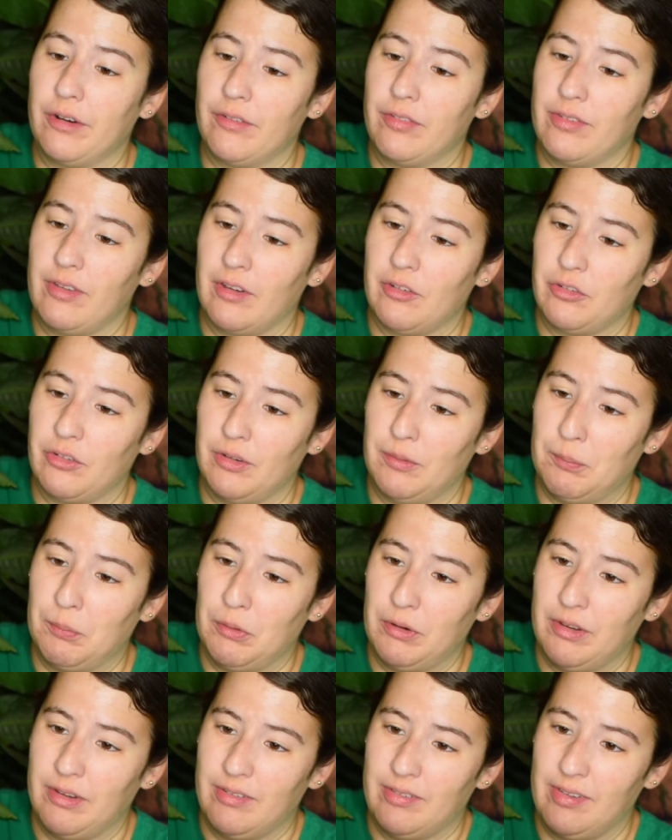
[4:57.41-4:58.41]
It's actually
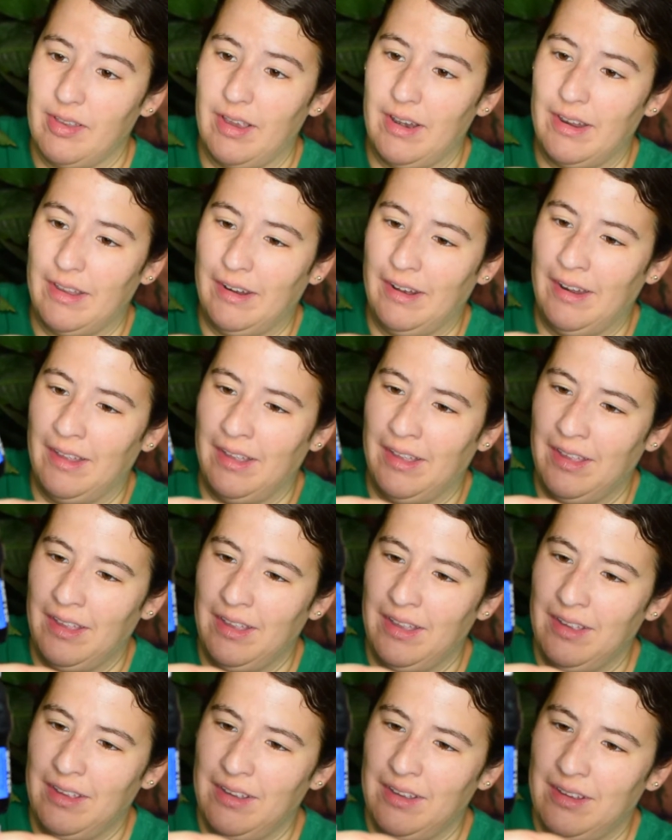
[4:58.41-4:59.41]
pretty exciting.
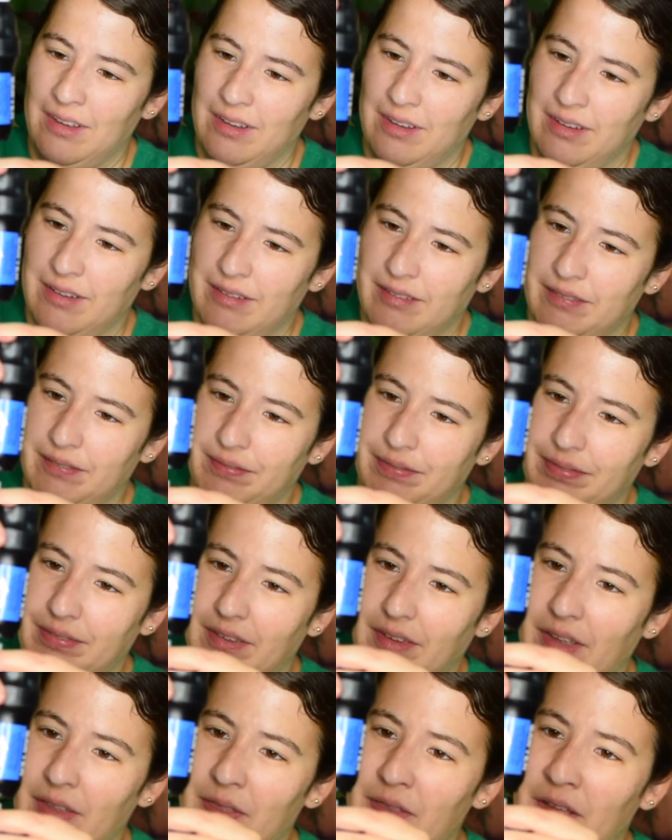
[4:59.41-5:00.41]

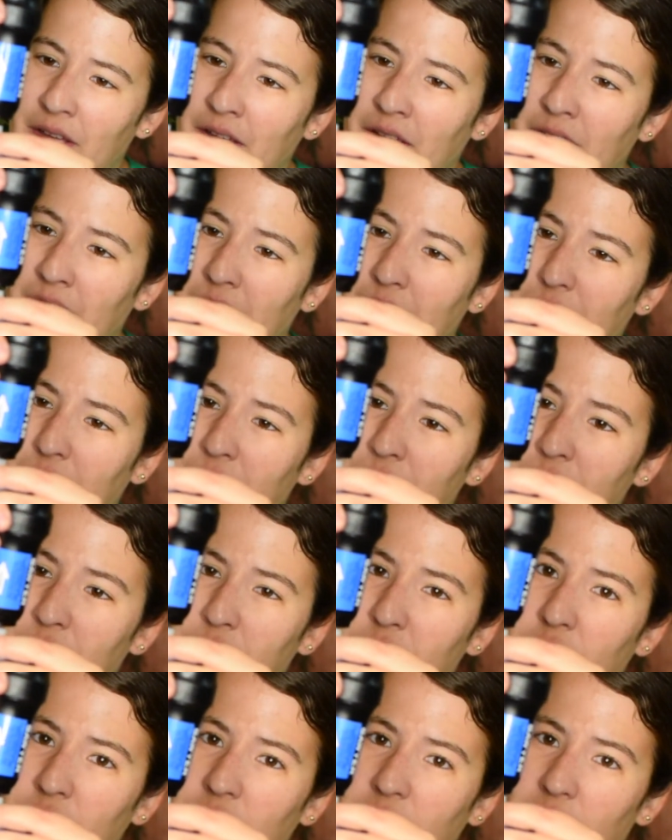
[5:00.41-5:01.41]
And then this
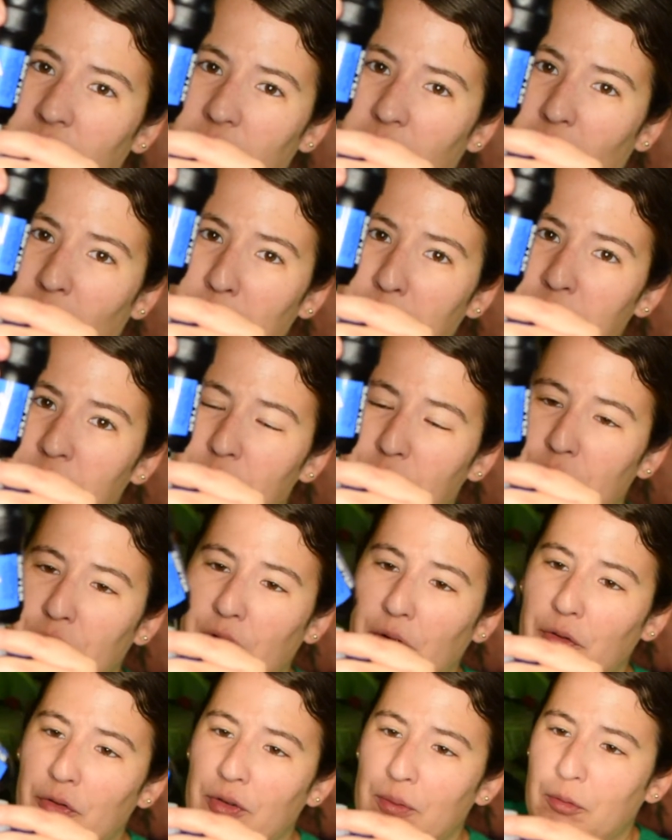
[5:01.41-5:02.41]
is just like the opposite
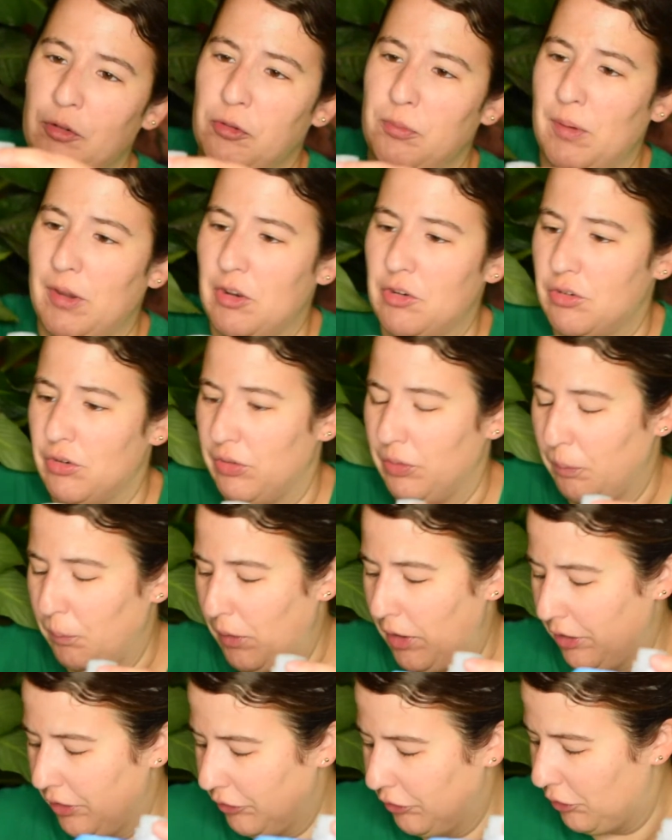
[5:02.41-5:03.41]
flow, so I'm just making sure the
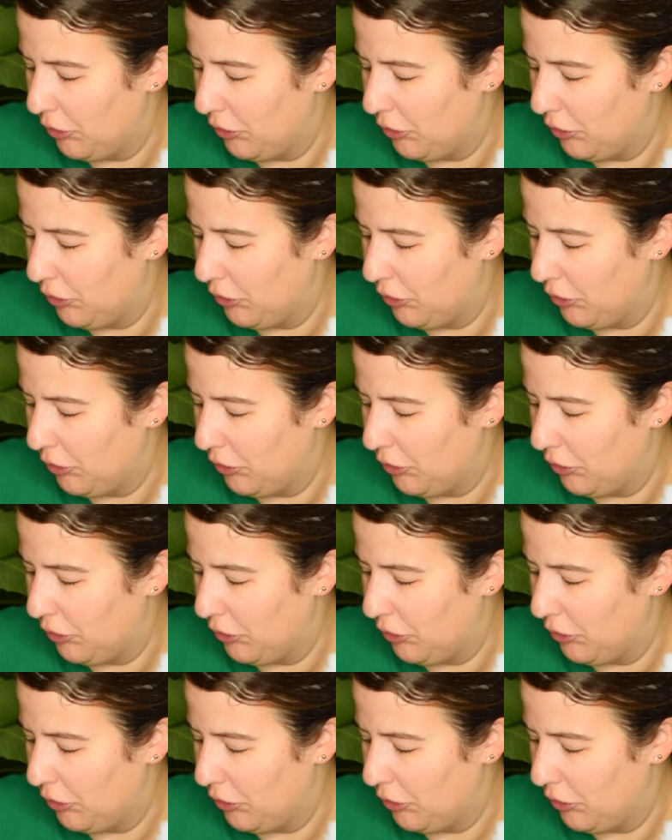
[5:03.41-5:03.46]
water.